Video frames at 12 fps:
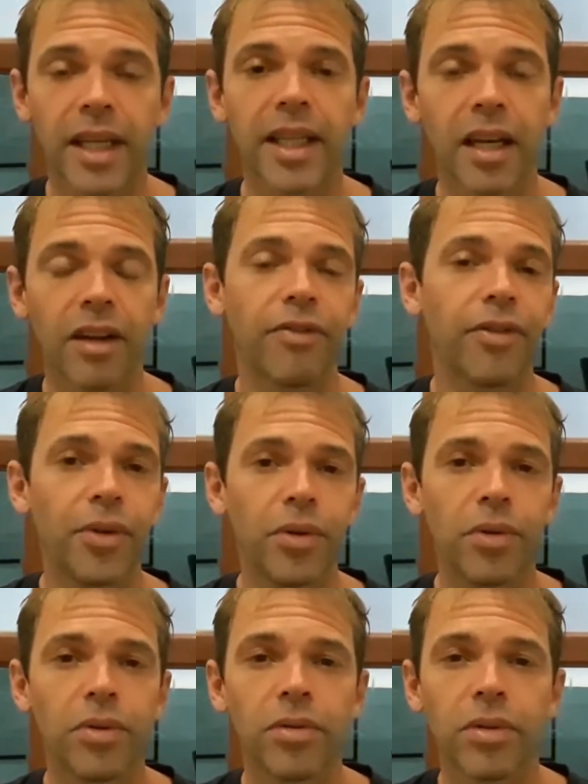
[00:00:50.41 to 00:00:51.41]
I've done a
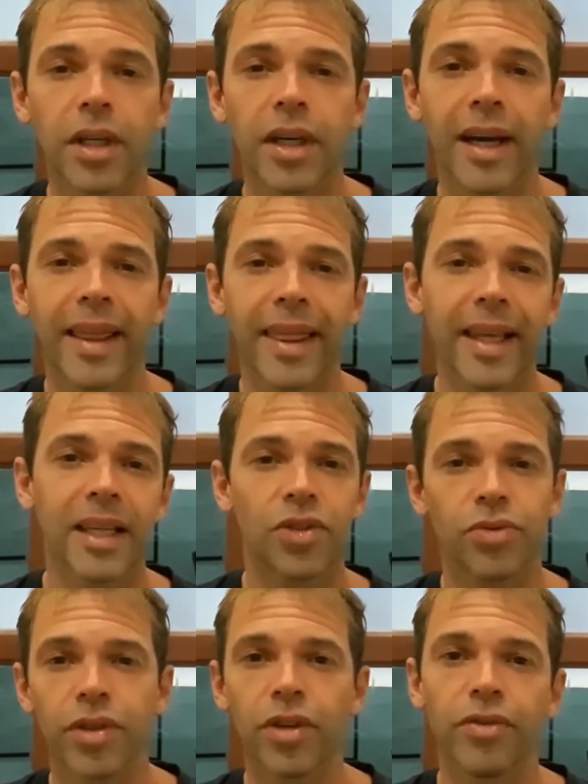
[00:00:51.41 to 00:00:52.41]
few, uh, I think
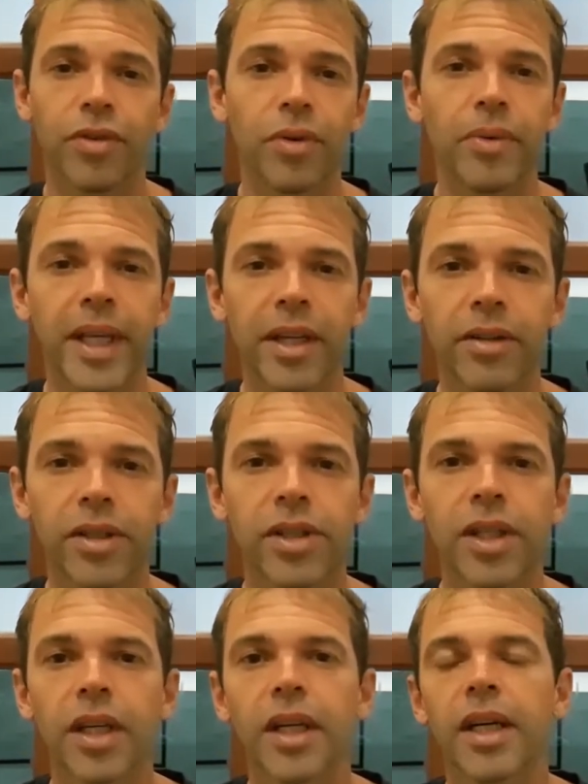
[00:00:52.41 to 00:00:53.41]
three or four
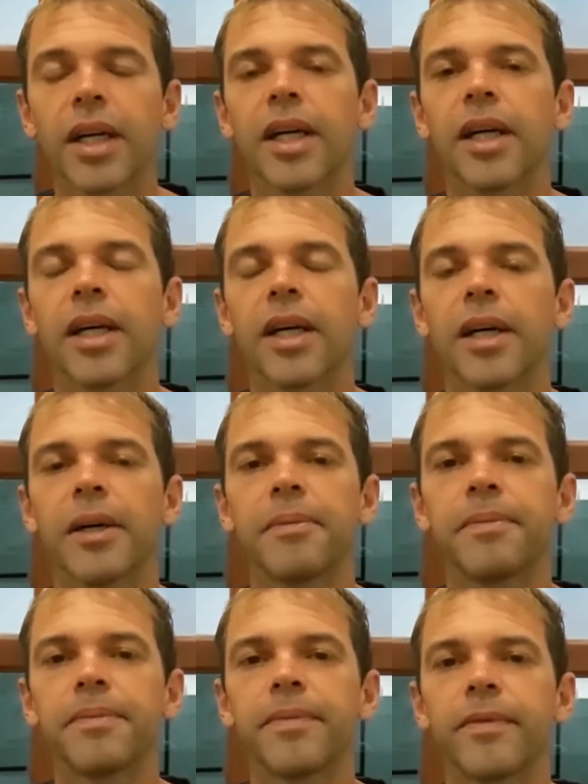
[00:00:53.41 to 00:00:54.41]
videos
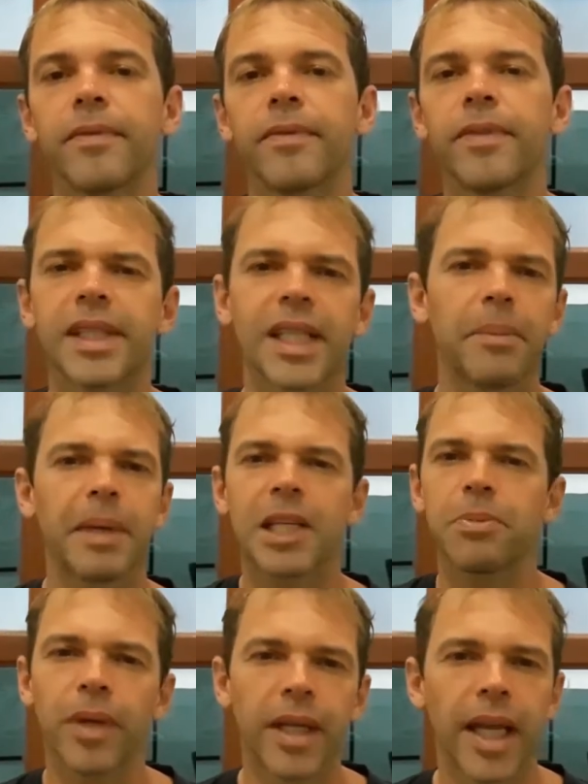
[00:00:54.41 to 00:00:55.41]
um, with some
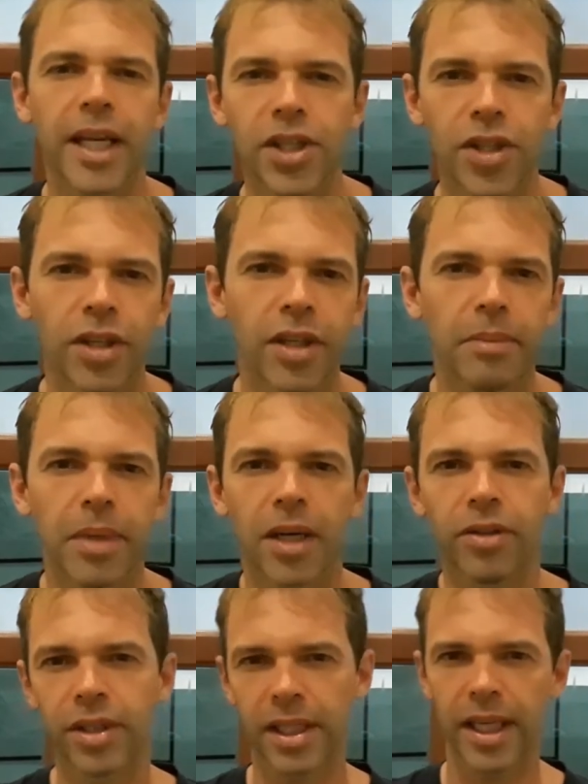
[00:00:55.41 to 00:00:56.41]
explanation
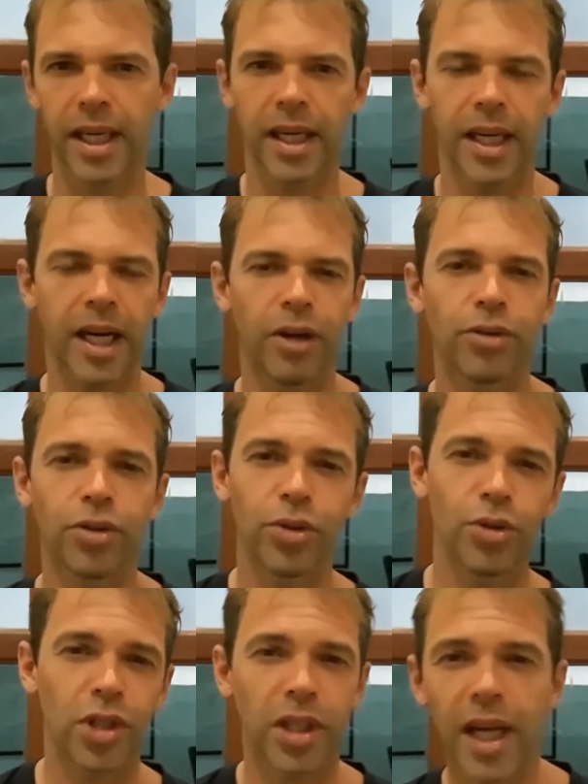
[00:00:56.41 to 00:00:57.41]
about the, how to
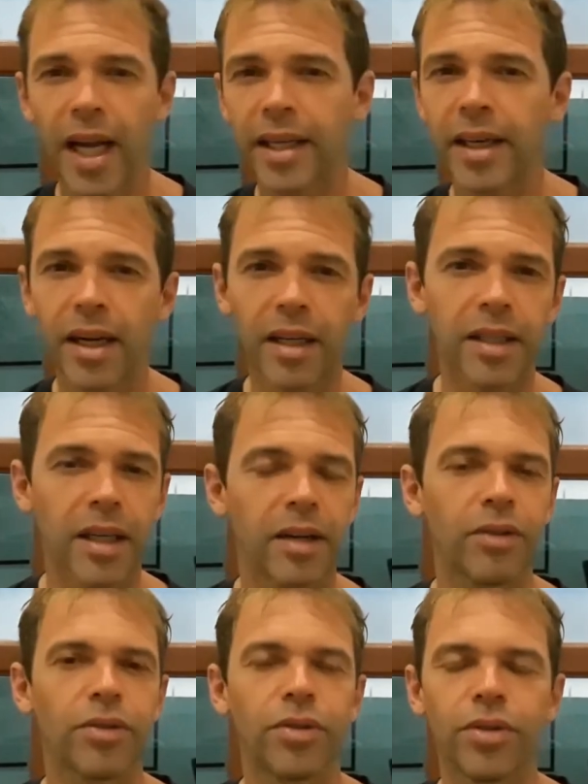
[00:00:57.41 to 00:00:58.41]
use a lanyard,
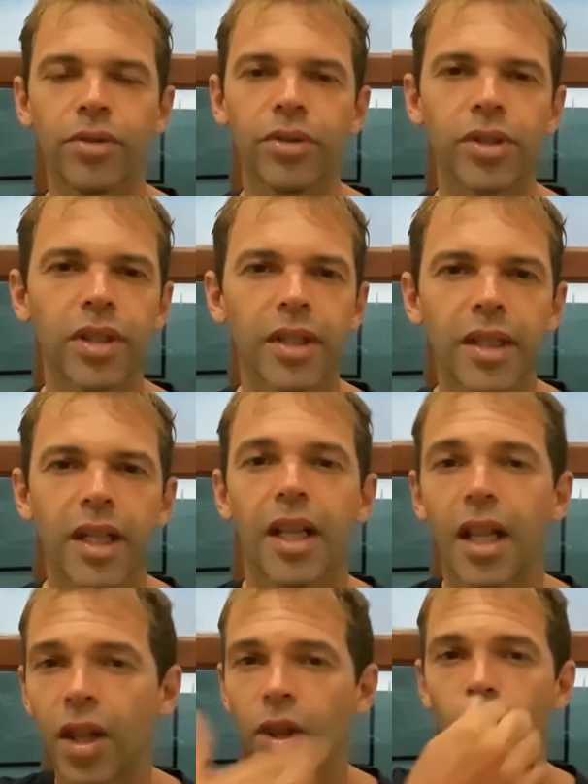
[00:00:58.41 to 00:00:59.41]
how to use
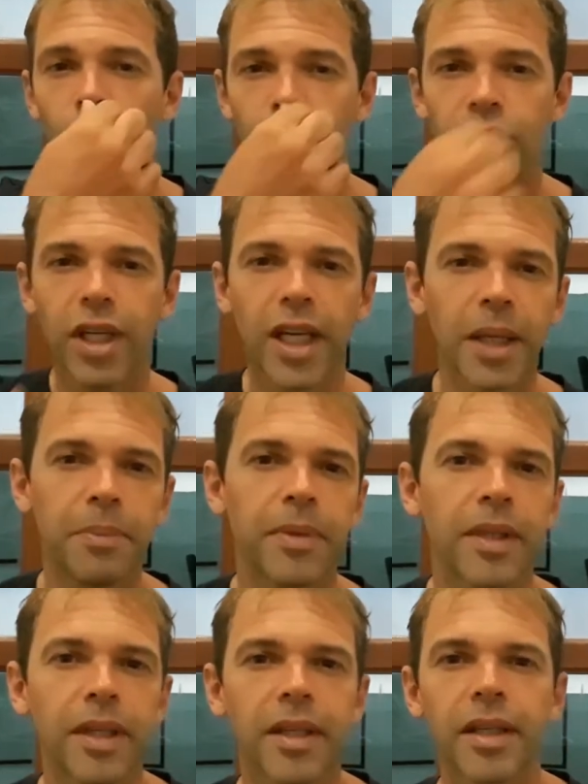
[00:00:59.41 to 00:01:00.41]
nose clip,
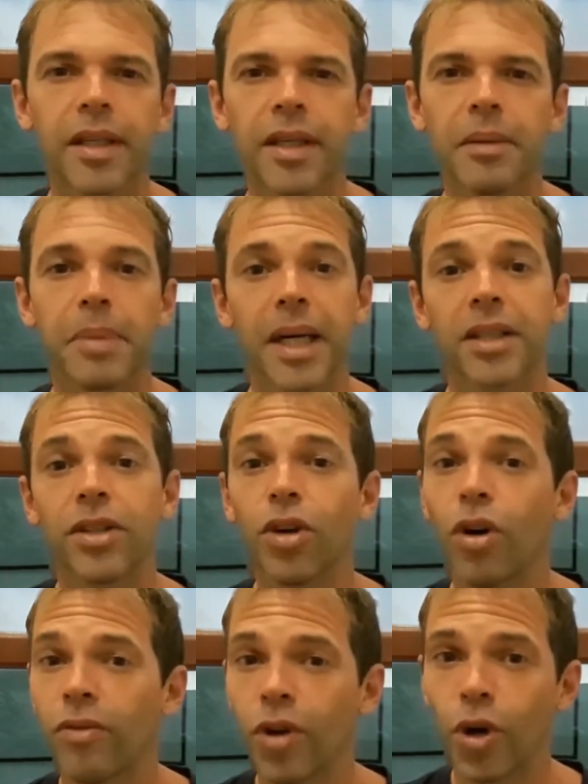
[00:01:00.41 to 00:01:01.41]
uh, but
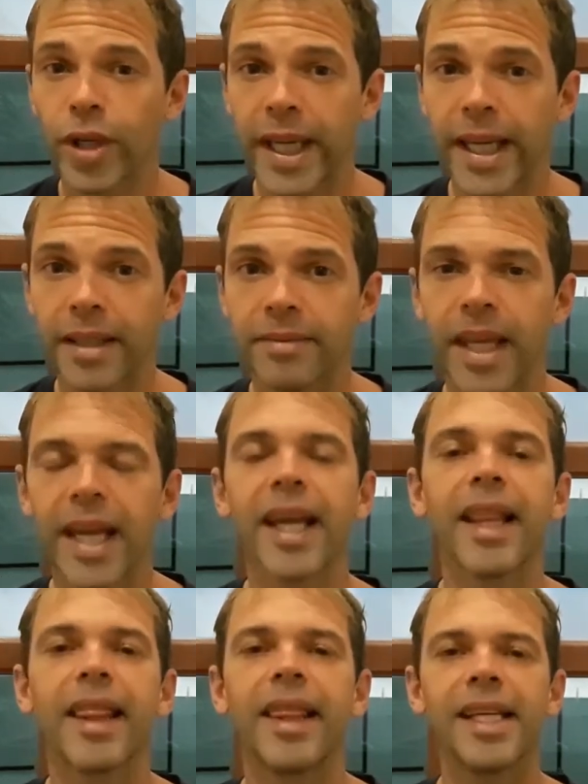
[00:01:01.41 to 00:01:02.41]
no vlogging,
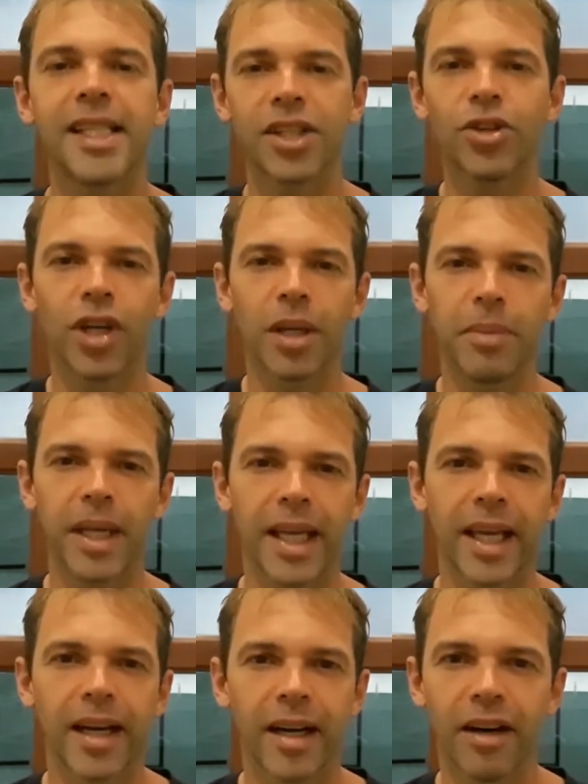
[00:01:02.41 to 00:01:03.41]
and this is gonna
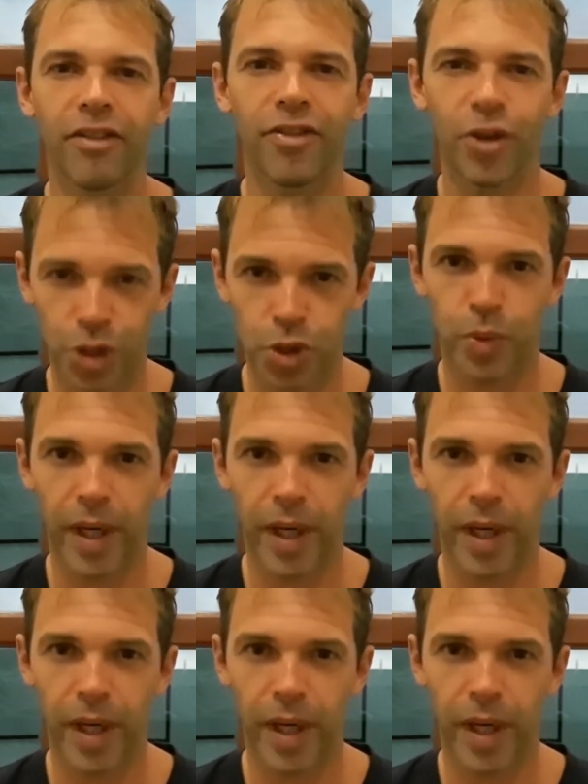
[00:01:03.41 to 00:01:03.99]
be uh, first